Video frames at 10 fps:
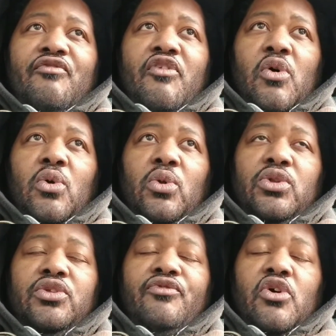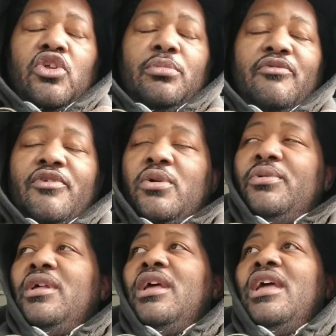foldable phone,
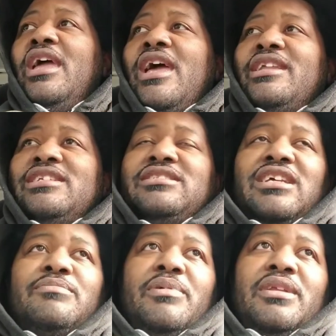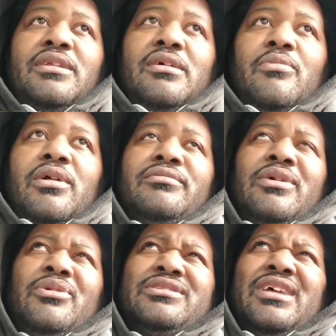it has just been, well, it
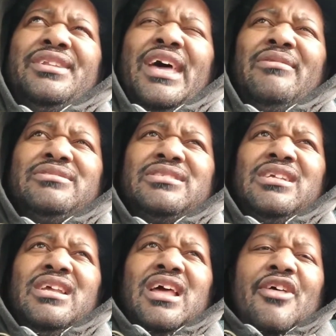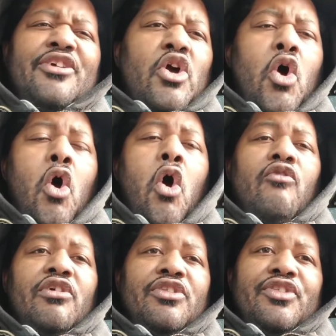was announced, I think,
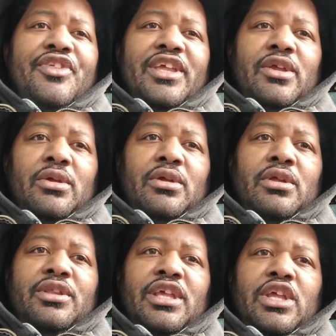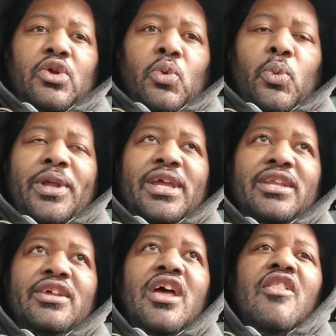over the
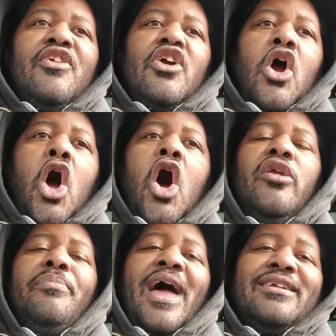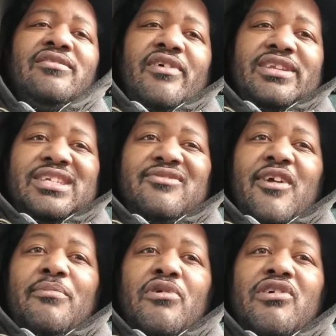weekend. Their Unpacked event is
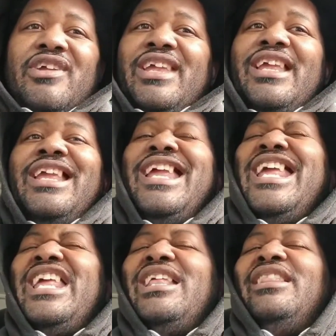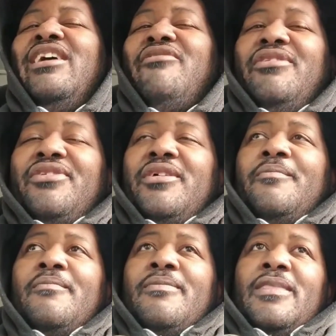February 11th,
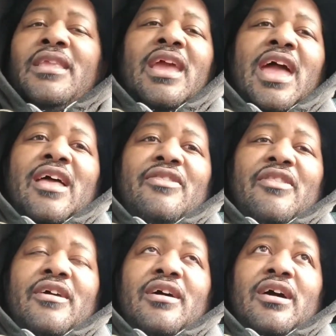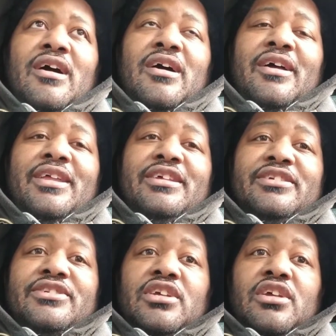and it
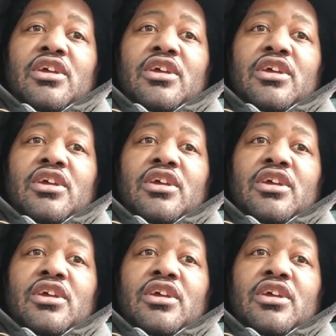is